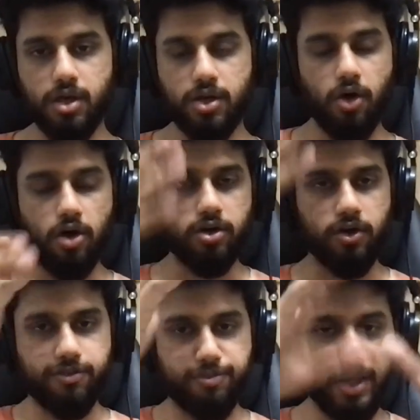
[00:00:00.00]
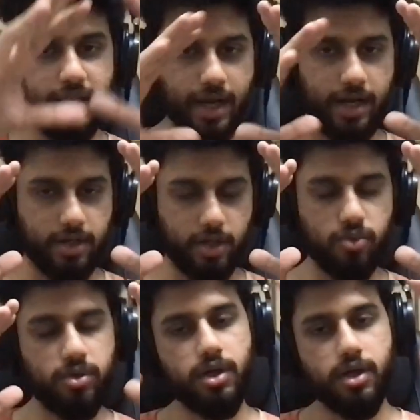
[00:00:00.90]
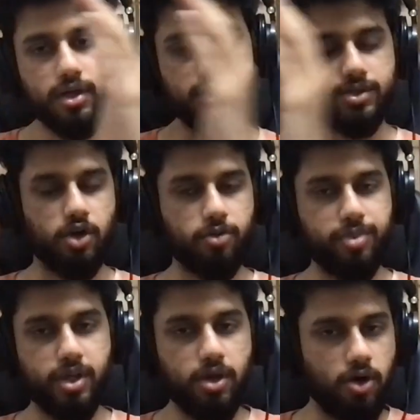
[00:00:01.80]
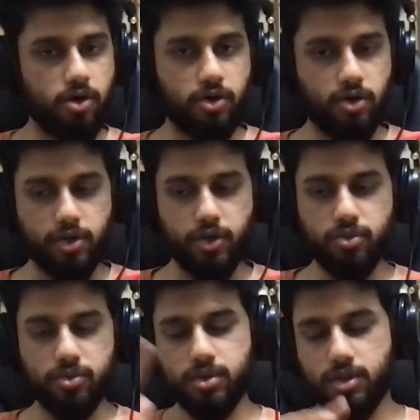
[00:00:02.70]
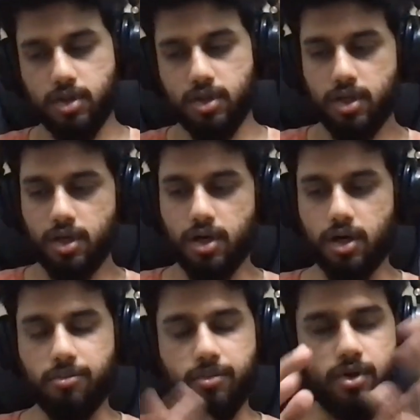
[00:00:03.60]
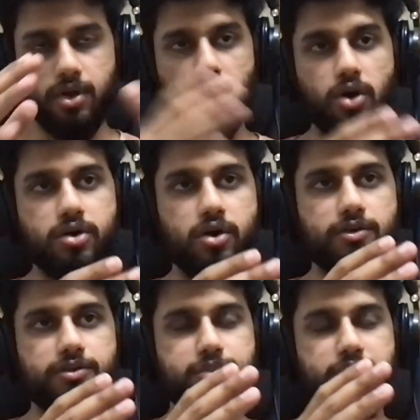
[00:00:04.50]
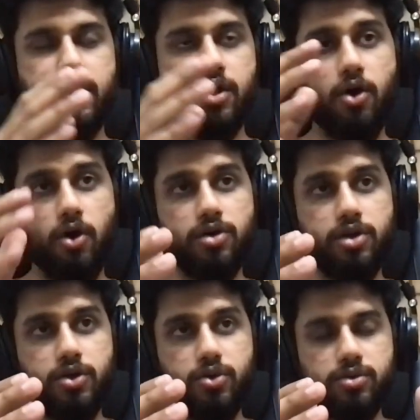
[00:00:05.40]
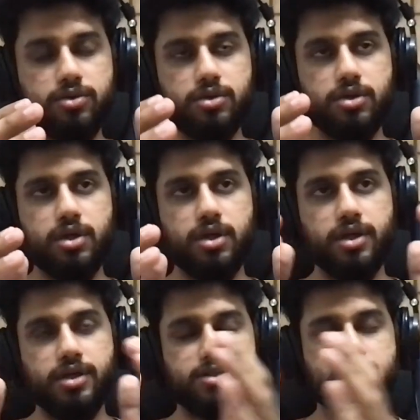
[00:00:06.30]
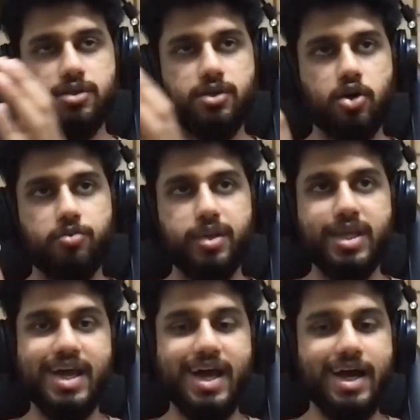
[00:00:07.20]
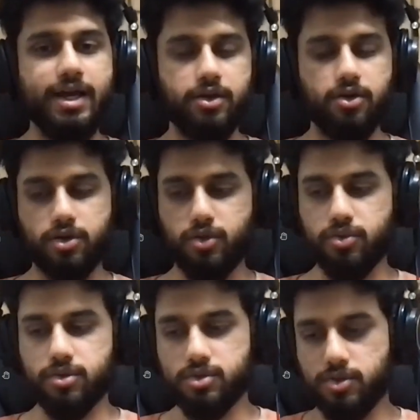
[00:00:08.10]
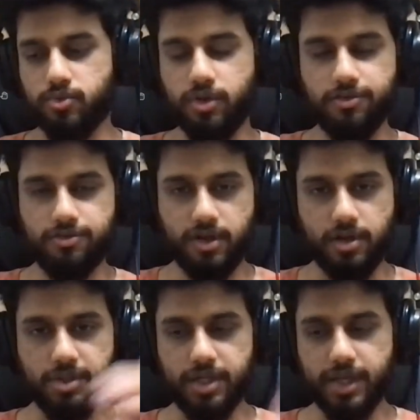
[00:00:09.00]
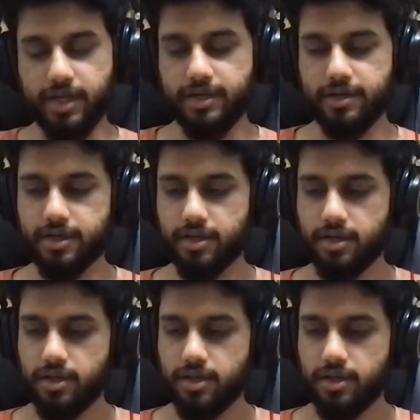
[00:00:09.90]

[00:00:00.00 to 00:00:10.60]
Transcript: Not of P and Q is not P or not Q. Not of P or Q is not P and not Q. So we've completely negated it.